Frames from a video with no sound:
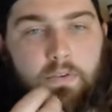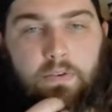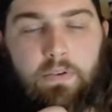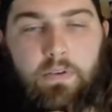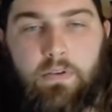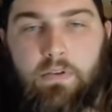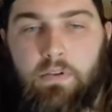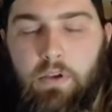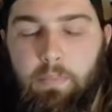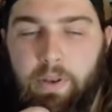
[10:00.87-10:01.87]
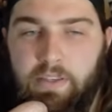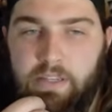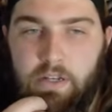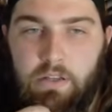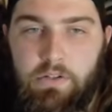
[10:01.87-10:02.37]
I mean, he's
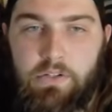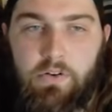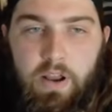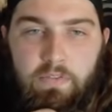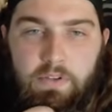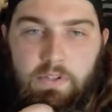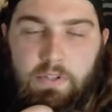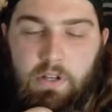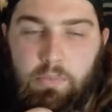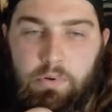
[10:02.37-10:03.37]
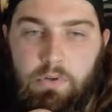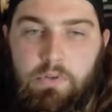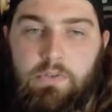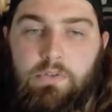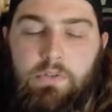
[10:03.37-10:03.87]
getting another Scrafty set up pretty
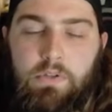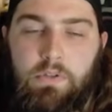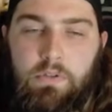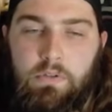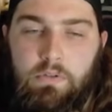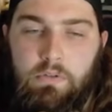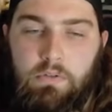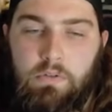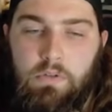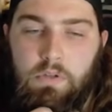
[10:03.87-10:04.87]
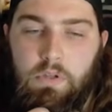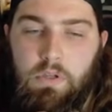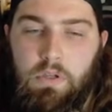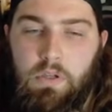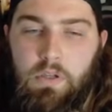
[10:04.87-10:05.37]
soon, too.
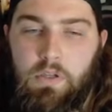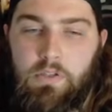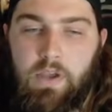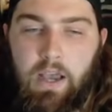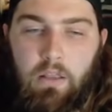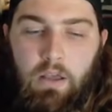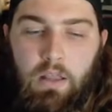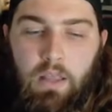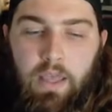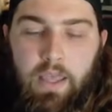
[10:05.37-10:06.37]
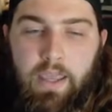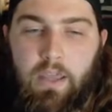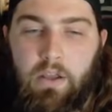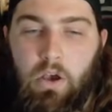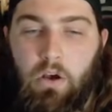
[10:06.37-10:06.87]
So Outlaw Leg.
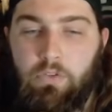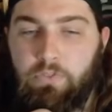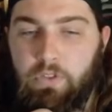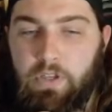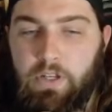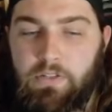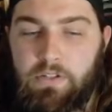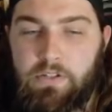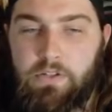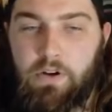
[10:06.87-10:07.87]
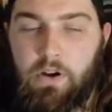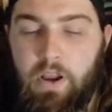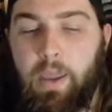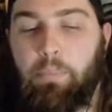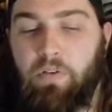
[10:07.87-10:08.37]
Hopefully it doesn't discard.
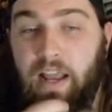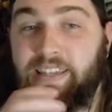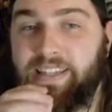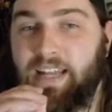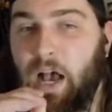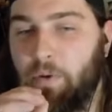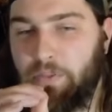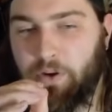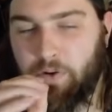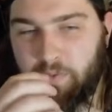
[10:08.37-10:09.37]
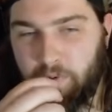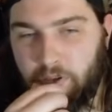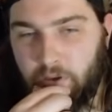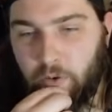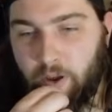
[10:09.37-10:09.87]
Okay, perfect. I did not want the Crispin to
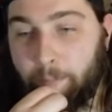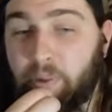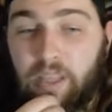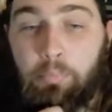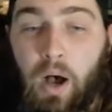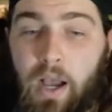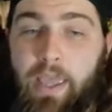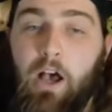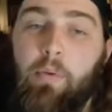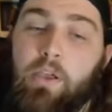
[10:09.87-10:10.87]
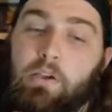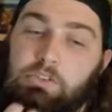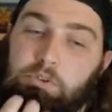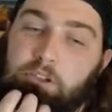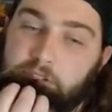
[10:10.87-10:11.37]
go away. But the Punk Helmet goes
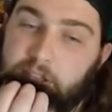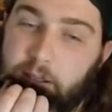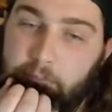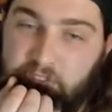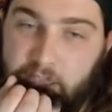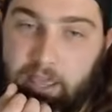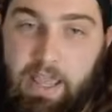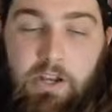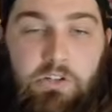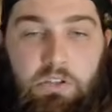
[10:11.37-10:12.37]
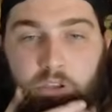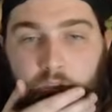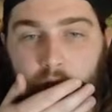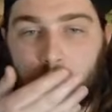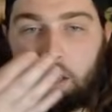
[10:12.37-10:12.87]
away is kind of sad, actually.
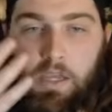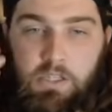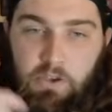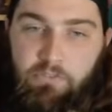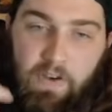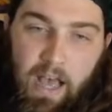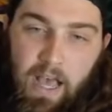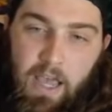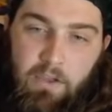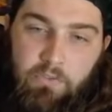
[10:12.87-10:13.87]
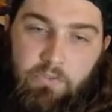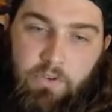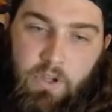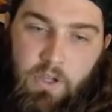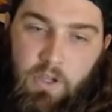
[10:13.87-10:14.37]
So 5
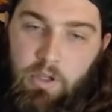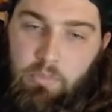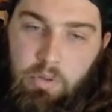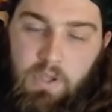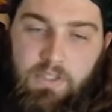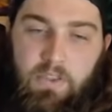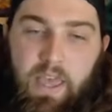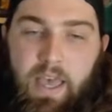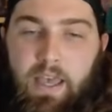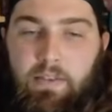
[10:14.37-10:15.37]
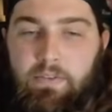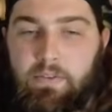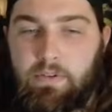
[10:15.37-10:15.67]
plus that.